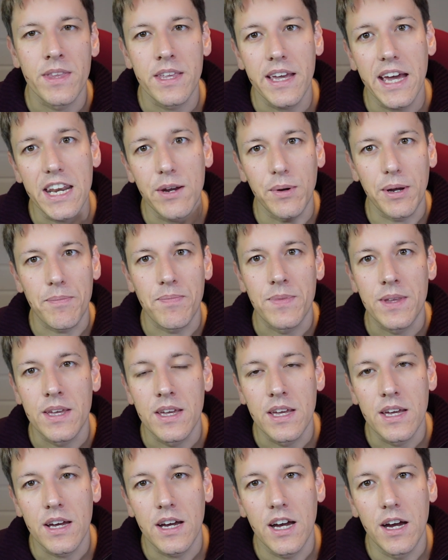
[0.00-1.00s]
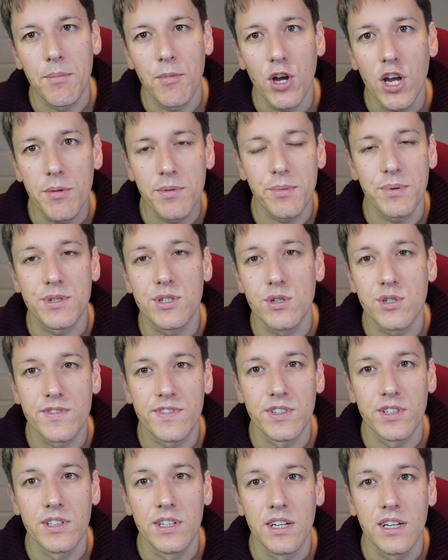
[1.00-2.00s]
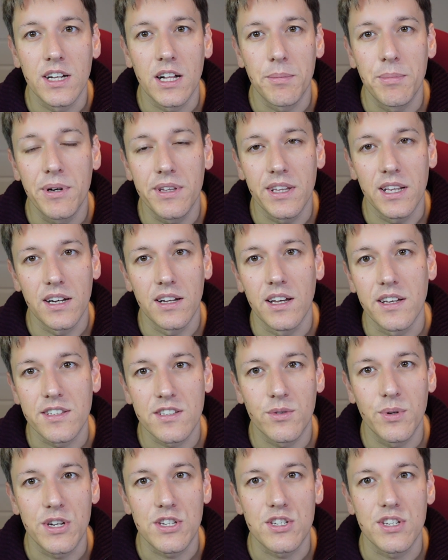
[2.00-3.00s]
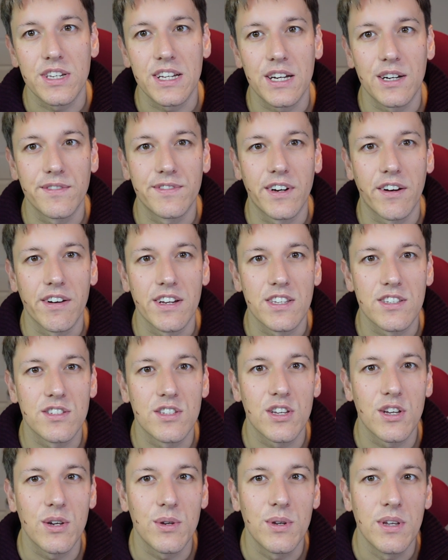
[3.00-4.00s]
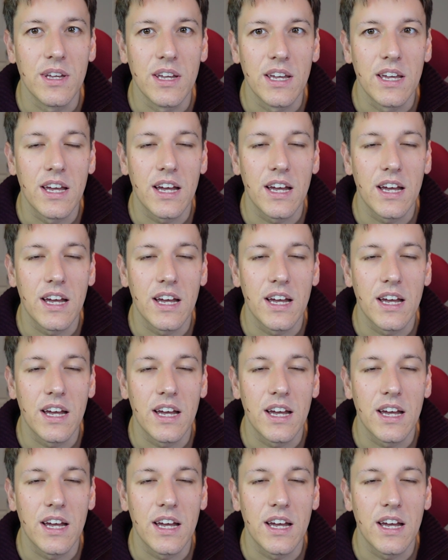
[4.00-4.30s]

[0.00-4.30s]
Anyway, hope it was useful. I'll put the last question out very soon.